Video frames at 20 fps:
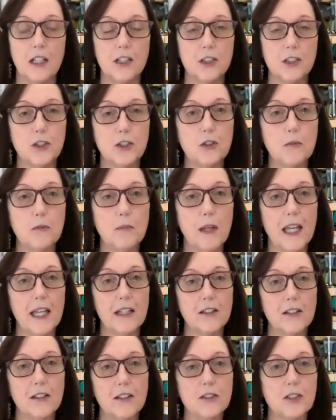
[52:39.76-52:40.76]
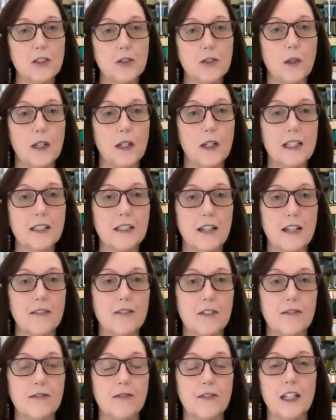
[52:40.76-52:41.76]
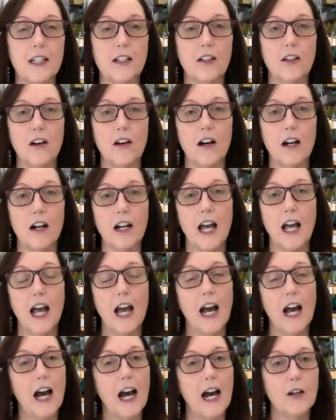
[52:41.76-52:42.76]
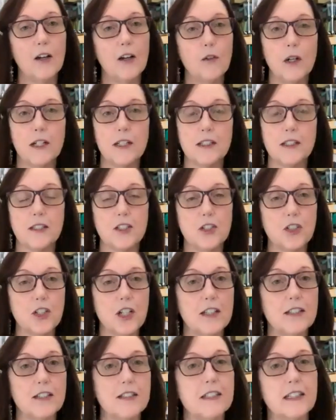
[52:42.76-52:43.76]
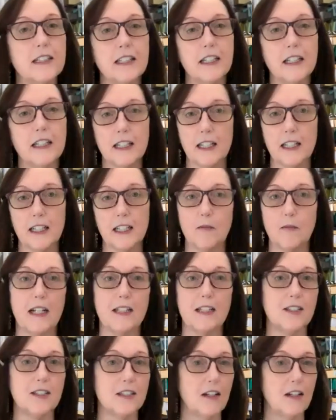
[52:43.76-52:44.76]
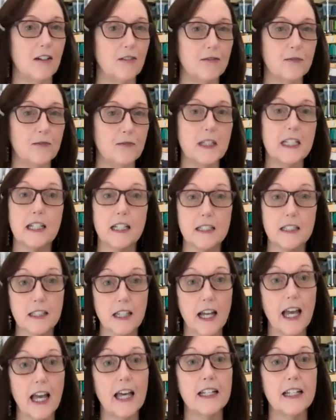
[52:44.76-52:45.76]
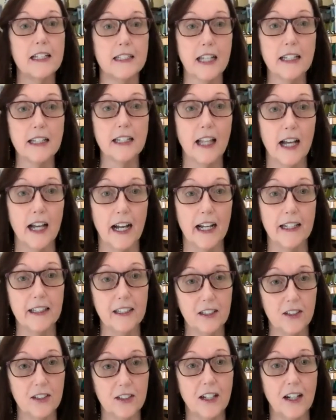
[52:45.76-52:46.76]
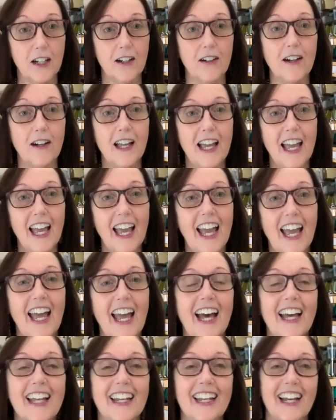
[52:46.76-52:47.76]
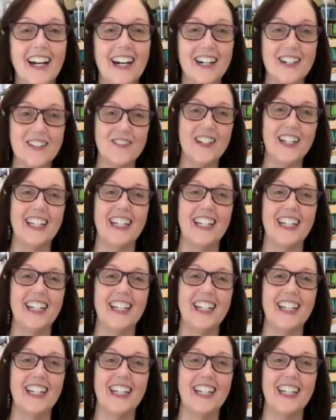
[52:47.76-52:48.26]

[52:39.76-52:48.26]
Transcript: two panels, 27 feet long I was just kicking myself because I had a deadline, you know, and um,